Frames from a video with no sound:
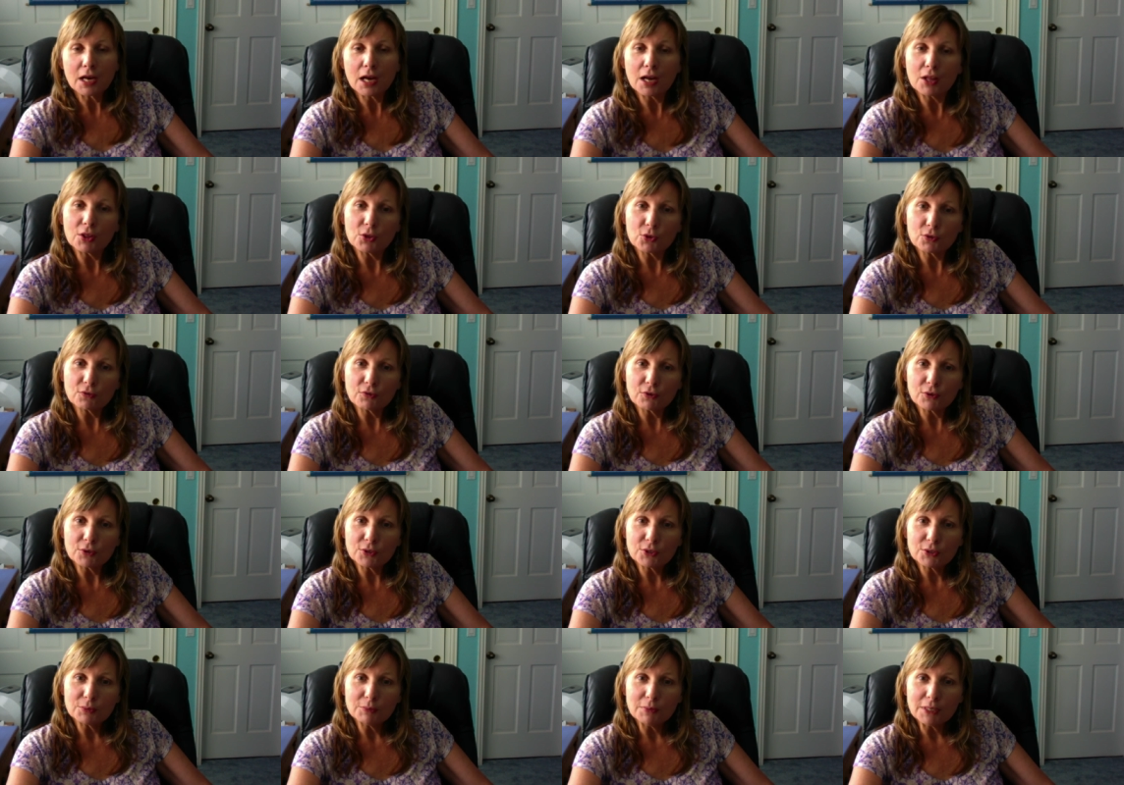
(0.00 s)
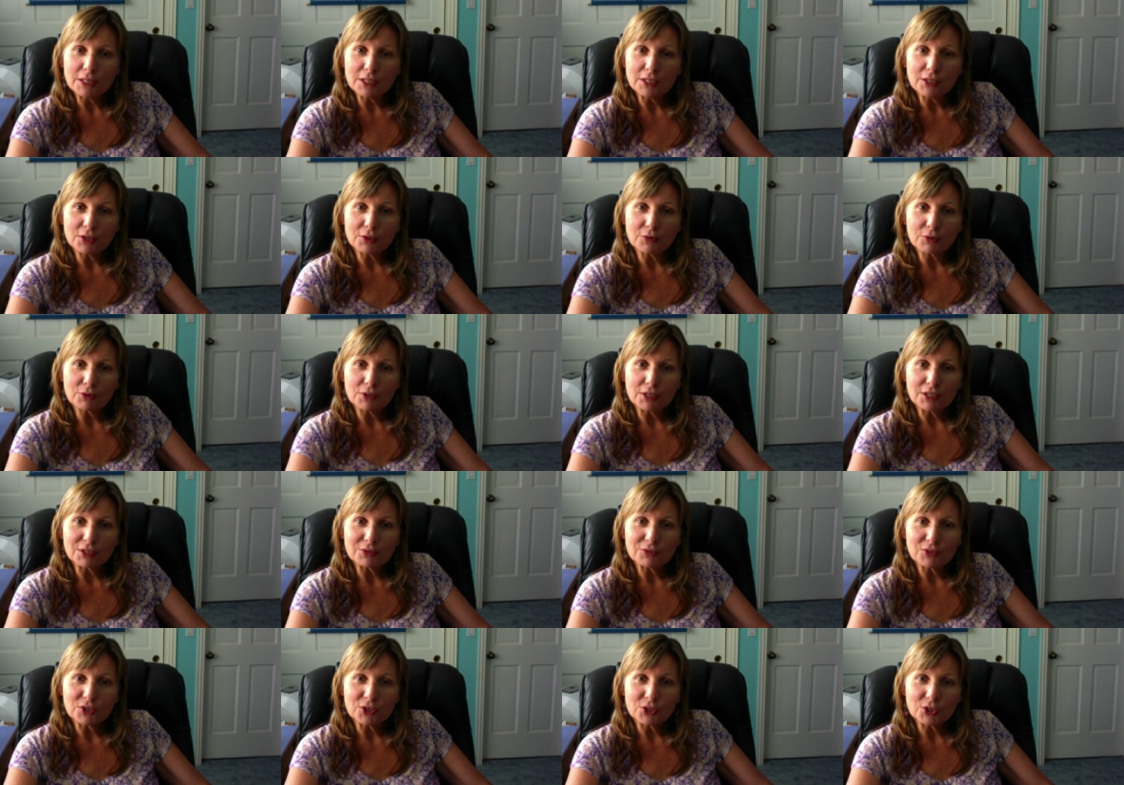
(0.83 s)
I'll look forward to meeting you.
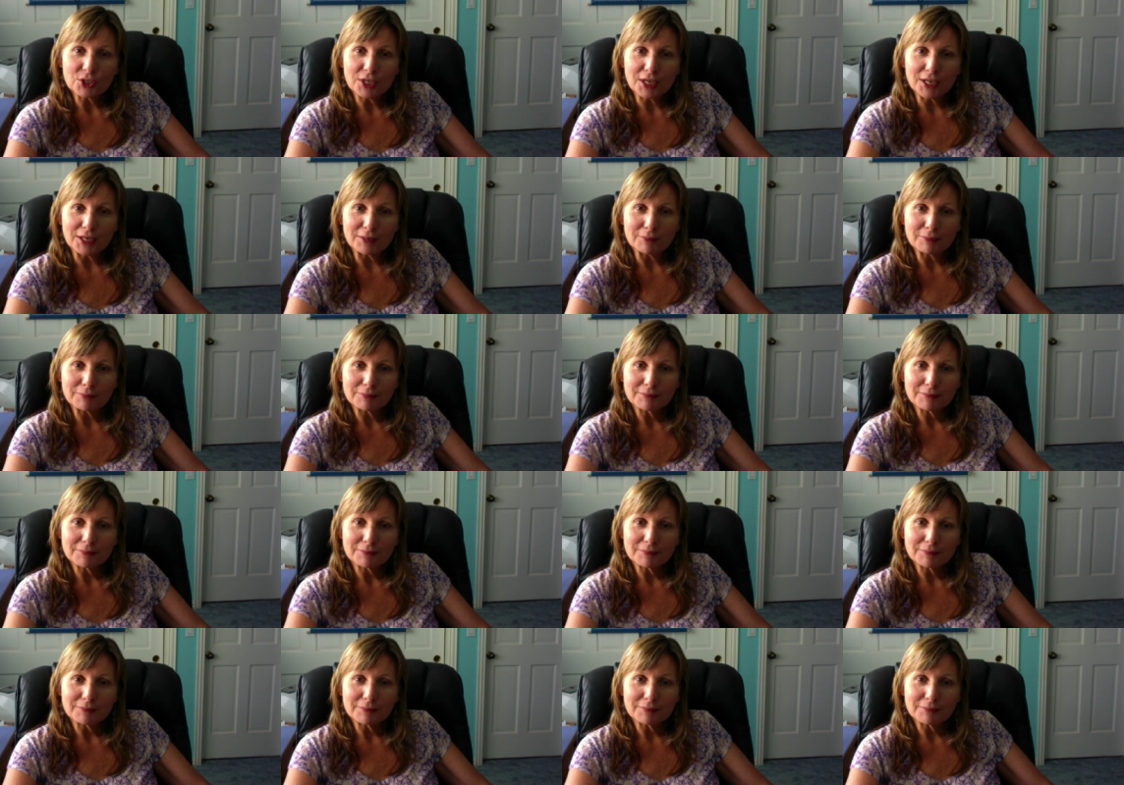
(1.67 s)
Thanks for your time.